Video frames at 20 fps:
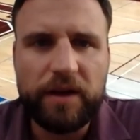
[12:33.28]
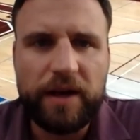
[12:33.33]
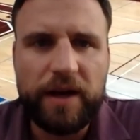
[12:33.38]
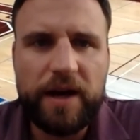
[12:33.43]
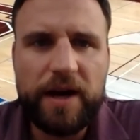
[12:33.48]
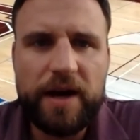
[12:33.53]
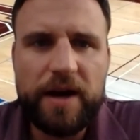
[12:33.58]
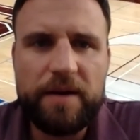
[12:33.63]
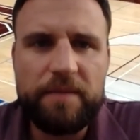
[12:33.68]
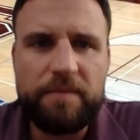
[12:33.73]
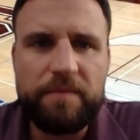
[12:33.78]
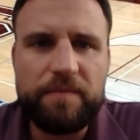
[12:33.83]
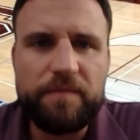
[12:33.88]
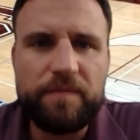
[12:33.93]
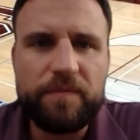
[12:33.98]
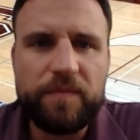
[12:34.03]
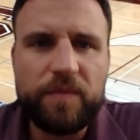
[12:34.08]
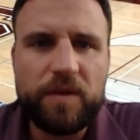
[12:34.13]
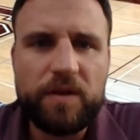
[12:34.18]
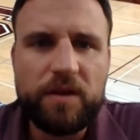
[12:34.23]
All
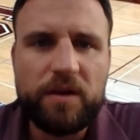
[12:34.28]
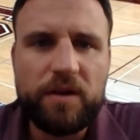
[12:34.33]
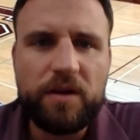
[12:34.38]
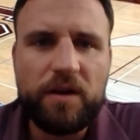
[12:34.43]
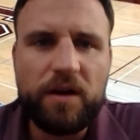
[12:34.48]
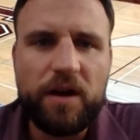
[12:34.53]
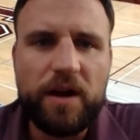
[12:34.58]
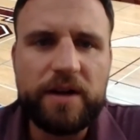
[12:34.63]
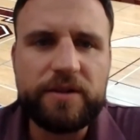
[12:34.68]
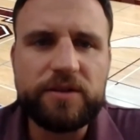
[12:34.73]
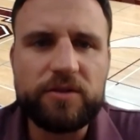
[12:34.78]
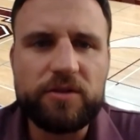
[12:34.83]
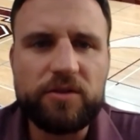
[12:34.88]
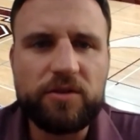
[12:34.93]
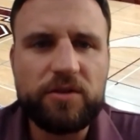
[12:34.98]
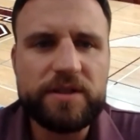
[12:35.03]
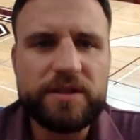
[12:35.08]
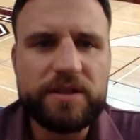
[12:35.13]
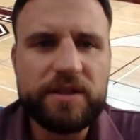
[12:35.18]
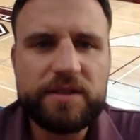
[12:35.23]
right, so
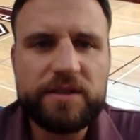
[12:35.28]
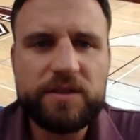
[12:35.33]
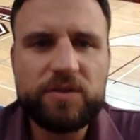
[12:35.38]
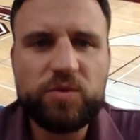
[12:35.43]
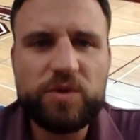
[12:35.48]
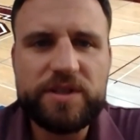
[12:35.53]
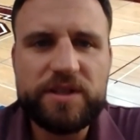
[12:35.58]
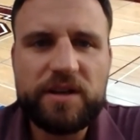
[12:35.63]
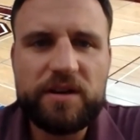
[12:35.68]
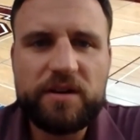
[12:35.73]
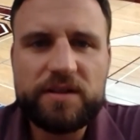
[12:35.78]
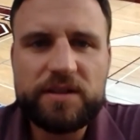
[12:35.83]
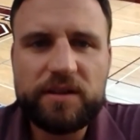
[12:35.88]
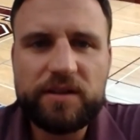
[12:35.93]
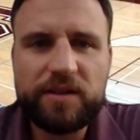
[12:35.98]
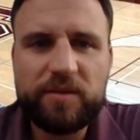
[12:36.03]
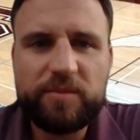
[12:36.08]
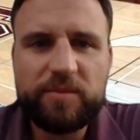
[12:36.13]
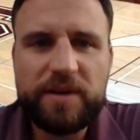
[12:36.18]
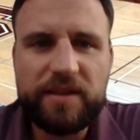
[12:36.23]
Chris, let's switch gears a
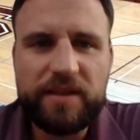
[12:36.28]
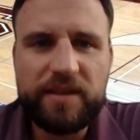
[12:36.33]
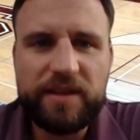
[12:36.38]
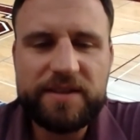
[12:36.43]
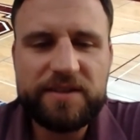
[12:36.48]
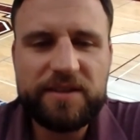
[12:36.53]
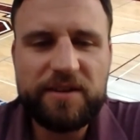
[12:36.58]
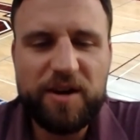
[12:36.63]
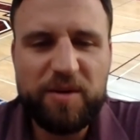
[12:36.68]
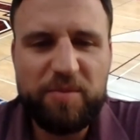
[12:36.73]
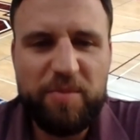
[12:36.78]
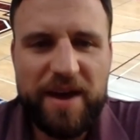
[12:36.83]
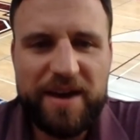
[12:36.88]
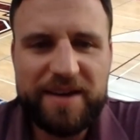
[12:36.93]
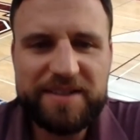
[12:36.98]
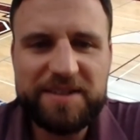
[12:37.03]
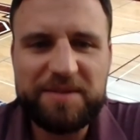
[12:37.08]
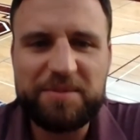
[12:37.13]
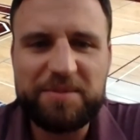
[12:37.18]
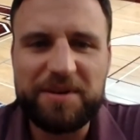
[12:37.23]
little bit and let's talk
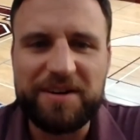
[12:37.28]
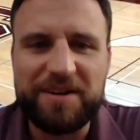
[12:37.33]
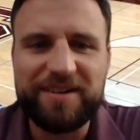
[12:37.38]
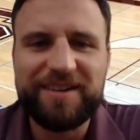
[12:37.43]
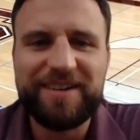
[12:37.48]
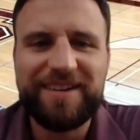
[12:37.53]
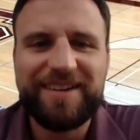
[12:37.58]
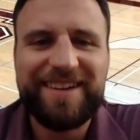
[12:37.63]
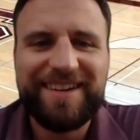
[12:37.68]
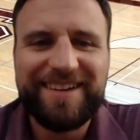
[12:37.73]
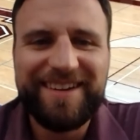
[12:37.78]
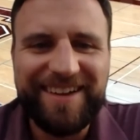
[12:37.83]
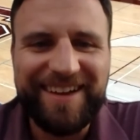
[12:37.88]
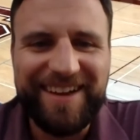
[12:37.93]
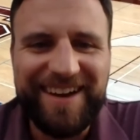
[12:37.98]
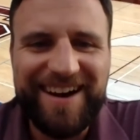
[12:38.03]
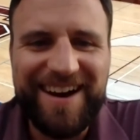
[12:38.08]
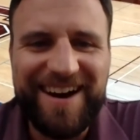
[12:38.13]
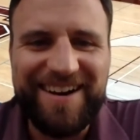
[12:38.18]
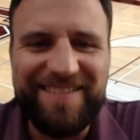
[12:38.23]
basketball.
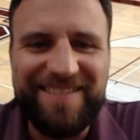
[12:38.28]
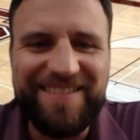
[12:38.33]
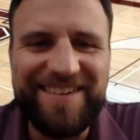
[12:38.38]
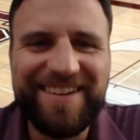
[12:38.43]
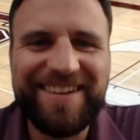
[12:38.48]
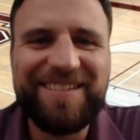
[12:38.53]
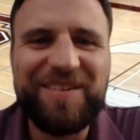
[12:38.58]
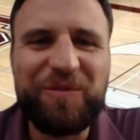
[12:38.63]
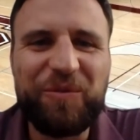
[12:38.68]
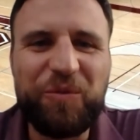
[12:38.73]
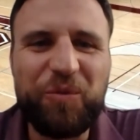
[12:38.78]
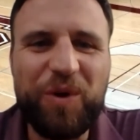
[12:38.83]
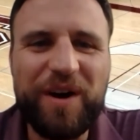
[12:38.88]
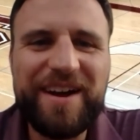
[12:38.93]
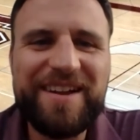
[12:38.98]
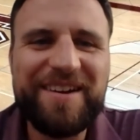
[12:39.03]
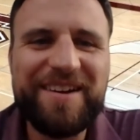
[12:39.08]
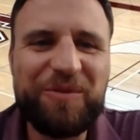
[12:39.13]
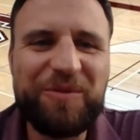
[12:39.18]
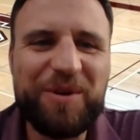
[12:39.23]

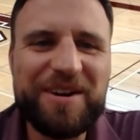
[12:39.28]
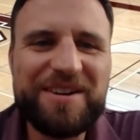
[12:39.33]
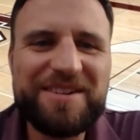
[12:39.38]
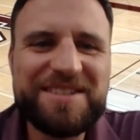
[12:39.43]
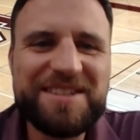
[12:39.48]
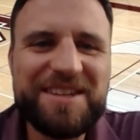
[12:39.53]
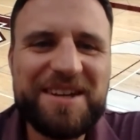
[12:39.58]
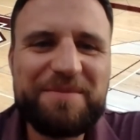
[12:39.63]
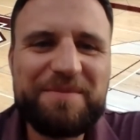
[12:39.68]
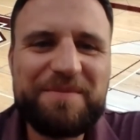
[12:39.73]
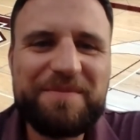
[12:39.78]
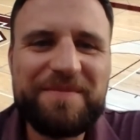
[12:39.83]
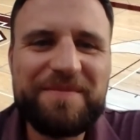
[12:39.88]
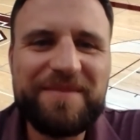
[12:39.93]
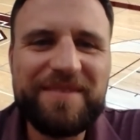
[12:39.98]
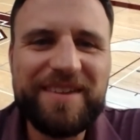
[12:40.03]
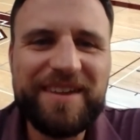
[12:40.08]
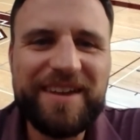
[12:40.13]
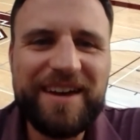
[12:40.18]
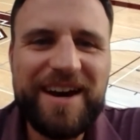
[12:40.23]
What are some,
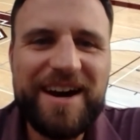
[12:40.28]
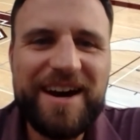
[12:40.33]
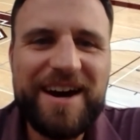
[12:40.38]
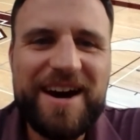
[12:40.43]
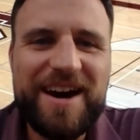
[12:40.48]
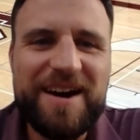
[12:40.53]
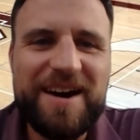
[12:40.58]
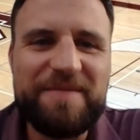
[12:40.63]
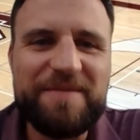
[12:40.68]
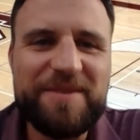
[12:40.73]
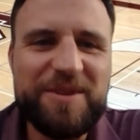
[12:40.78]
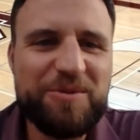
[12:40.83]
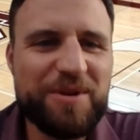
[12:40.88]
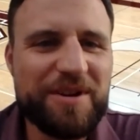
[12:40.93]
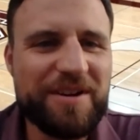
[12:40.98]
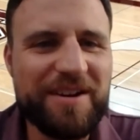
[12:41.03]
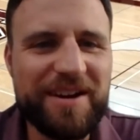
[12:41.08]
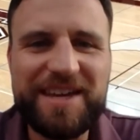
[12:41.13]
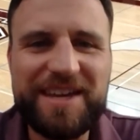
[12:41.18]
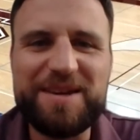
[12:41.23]
you
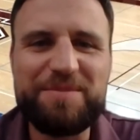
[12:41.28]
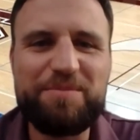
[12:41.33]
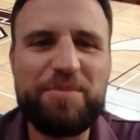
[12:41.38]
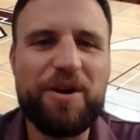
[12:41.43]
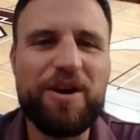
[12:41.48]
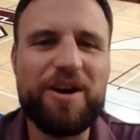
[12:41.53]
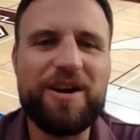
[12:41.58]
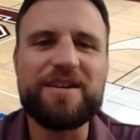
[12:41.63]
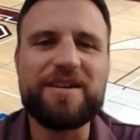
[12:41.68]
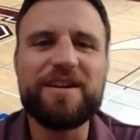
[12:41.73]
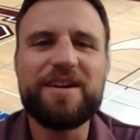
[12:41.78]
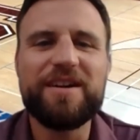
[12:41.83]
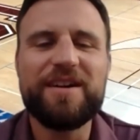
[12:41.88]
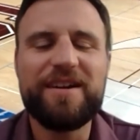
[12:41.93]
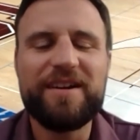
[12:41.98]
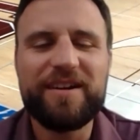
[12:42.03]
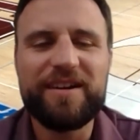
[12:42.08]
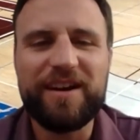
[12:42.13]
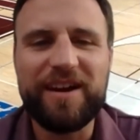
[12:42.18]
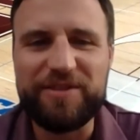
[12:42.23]
were a key part
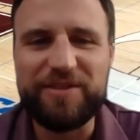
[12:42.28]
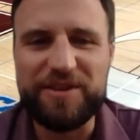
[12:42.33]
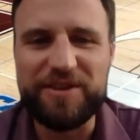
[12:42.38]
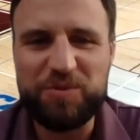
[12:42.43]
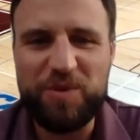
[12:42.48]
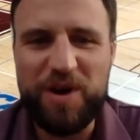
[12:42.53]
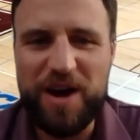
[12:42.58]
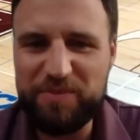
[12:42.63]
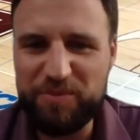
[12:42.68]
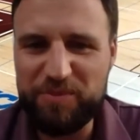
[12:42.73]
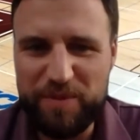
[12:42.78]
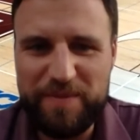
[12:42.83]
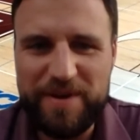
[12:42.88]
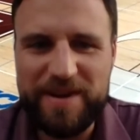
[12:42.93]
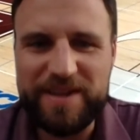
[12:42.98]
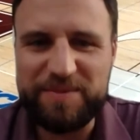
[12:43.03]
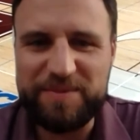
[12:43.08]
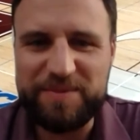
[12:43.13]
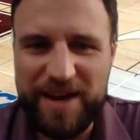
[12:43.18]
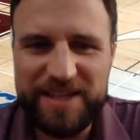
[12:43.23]
of the Swarthmore
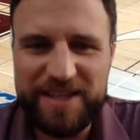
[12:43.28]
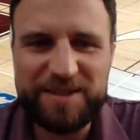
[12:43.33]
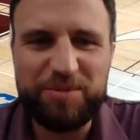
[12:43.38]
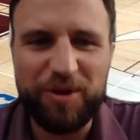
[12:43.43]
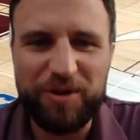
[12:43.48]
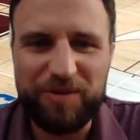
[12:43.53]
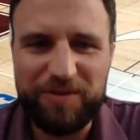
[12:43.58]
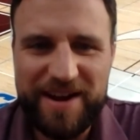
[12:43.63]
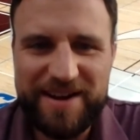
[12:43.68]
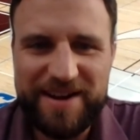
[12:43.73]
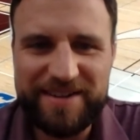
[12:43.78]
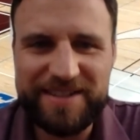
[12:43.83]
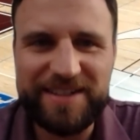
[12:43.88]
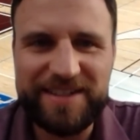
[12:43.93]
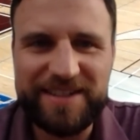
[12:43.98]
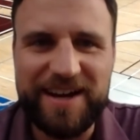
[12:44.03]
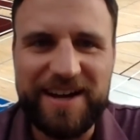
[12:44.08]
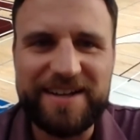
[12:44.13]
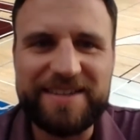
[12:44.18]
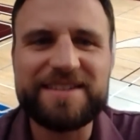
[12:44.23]
men's basketball
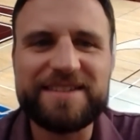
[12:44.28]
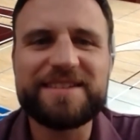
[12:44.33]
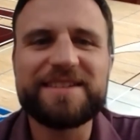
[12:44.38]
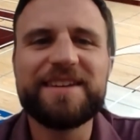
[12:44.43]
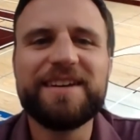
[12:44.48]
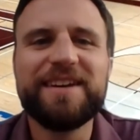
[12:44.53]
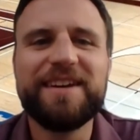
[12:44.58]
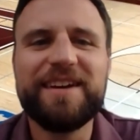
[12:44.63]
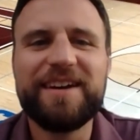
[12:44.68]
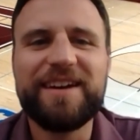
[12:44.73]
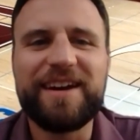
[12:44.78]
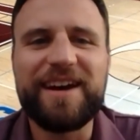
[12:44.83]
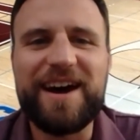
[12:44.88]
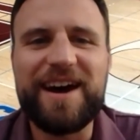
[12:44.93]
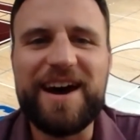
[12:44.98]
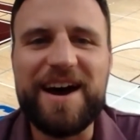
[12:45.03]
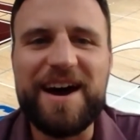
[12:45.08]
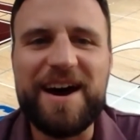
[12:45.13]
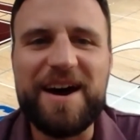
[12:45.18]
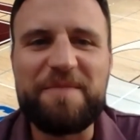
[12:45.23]
renaissance.
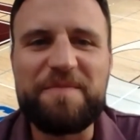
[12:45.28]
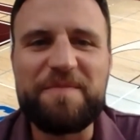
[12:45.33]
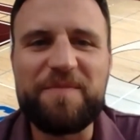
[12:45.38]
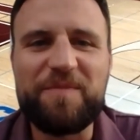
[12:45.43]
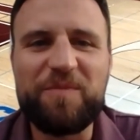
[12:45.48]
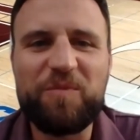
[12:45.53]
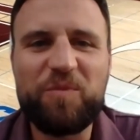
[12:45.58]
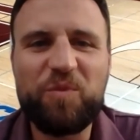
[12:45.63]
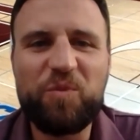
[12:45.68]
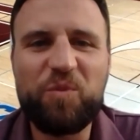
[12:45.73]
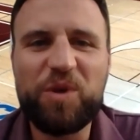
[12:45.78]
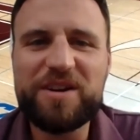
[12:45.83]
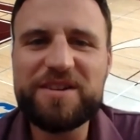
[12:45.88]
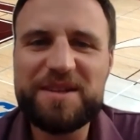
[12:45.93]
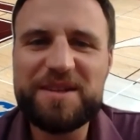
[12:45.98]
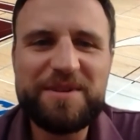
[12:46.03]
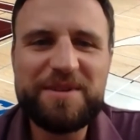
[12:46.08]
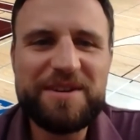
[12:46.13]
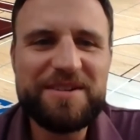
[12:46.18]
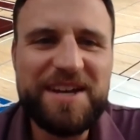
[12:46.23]
What are
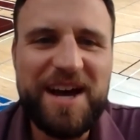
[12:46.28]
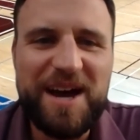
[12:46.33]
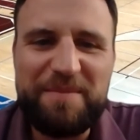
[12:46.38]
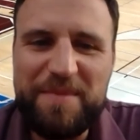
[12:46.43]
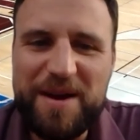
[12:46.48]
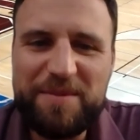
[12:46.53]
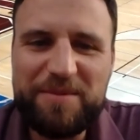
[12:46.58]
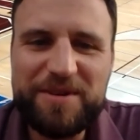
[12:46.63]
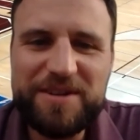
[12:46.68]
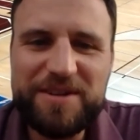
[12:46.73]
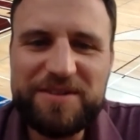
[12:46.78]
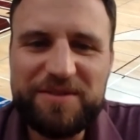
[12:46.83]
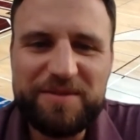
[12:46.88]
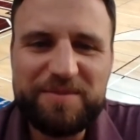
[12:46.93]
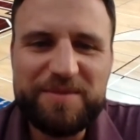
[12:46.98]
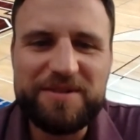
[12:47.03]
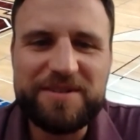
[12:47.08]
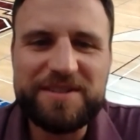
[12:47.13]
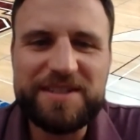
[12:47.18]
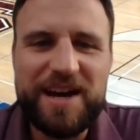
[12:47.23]
some of your top memories
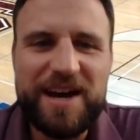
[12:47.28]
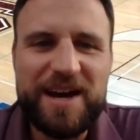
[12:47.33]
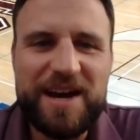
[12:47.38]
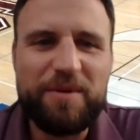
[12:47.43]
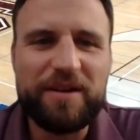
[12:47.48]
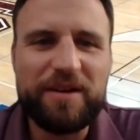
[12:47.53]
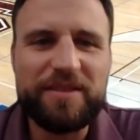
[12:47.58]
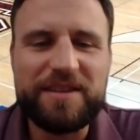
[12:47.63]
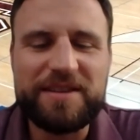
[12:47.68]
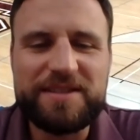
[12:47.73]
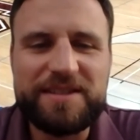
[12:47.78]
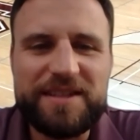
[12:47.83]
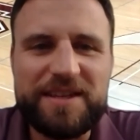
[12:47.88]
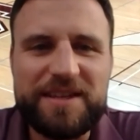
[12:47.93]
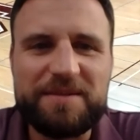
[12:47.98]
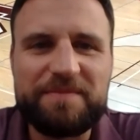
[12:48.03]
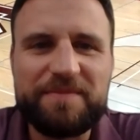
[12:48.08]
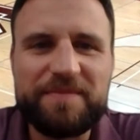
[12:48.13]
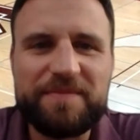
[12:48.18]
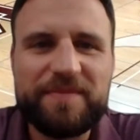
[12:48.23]
from your time on the team?